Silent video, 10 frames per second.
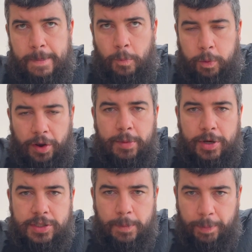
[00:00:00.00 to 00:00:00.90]
One of the
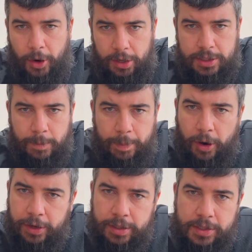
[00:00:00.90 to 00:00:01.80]
most important
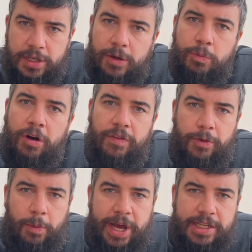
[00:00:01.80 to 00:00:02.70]
points and one of
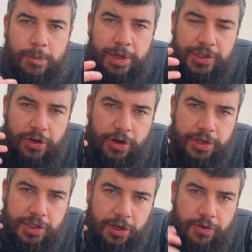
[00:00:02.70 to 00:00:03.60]
the ways in which you're
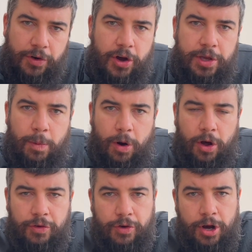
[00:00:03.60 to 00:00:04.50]
going to grow your
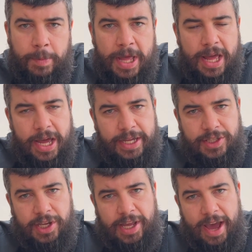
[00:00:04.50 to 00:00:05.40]
wardrobe
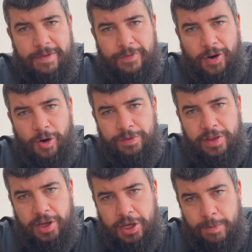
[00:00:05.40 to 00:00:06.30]
is to get involved
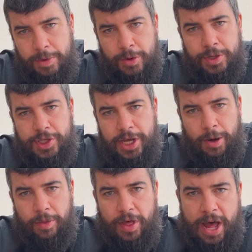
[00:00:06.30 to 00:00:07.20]
in the community
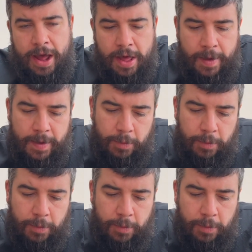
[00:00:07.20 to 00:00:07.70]
out there.